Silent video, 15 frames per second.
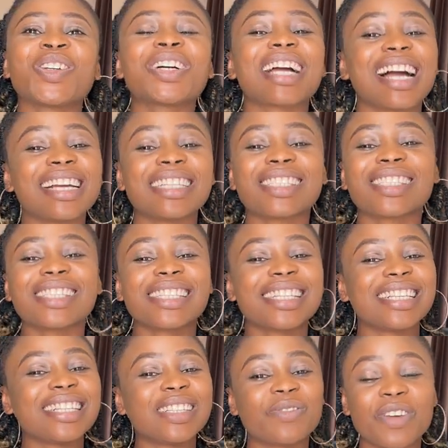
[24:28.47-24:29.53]
so guys,
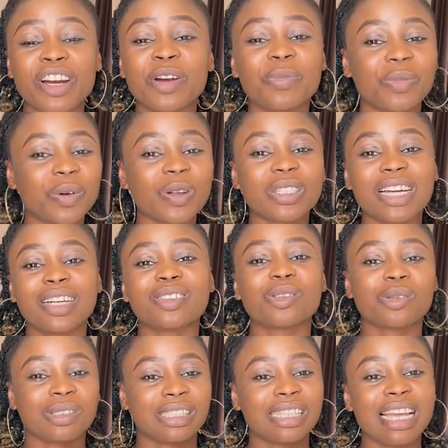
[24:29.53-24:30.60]
it's very important
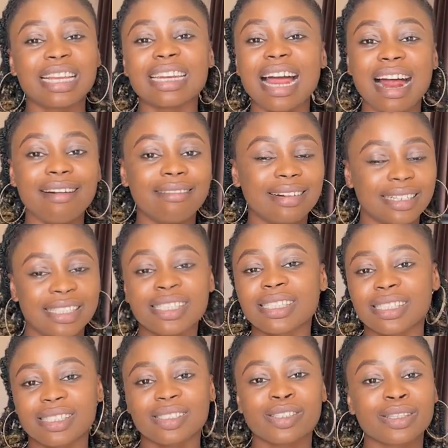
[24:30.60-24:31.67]
to take that rest
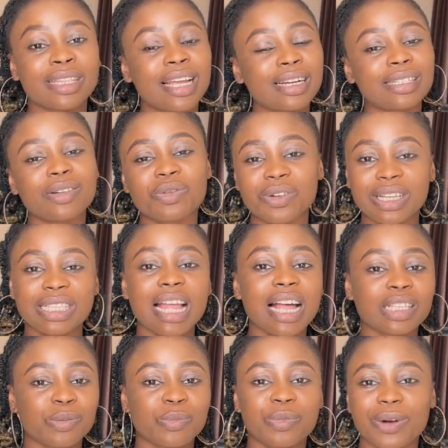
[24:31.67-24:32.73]
keep the rest
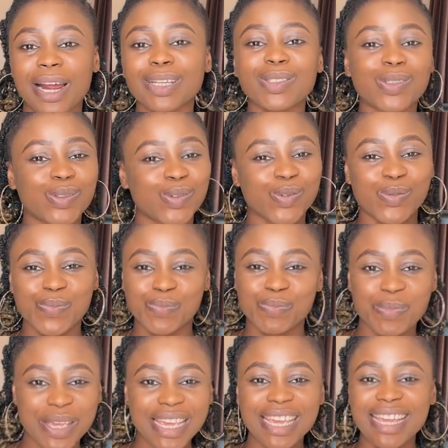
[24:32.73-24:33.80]
as bright
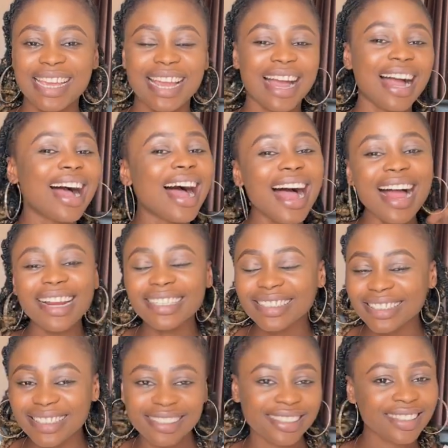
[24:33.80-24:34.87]
to be
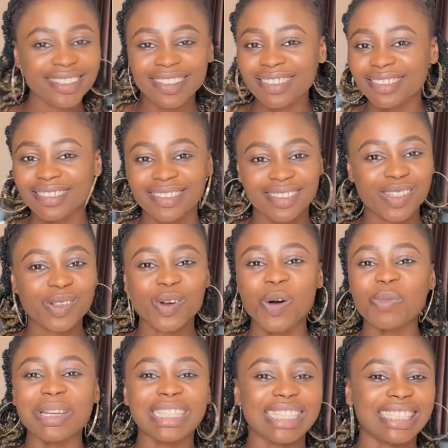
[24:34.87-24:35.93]
and just
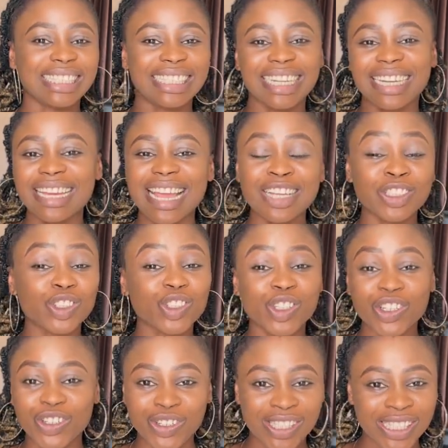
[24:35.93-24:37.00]
call me the day
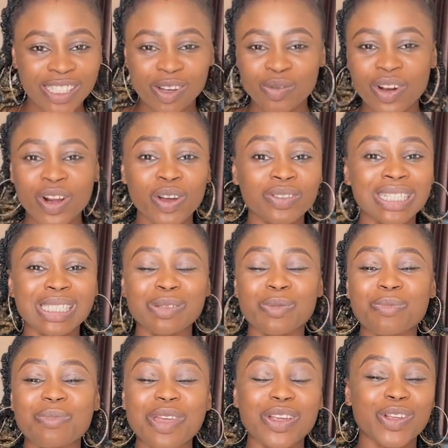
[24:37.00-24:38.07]
enjoy yourself a lot of things
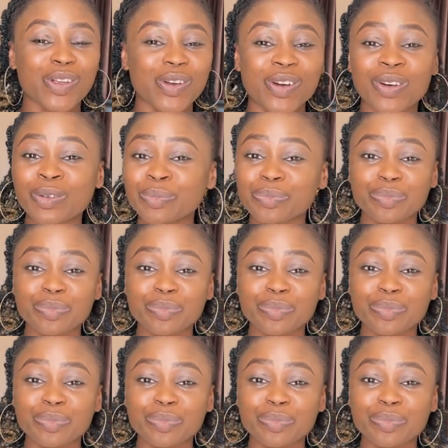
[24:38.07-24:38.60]
will make you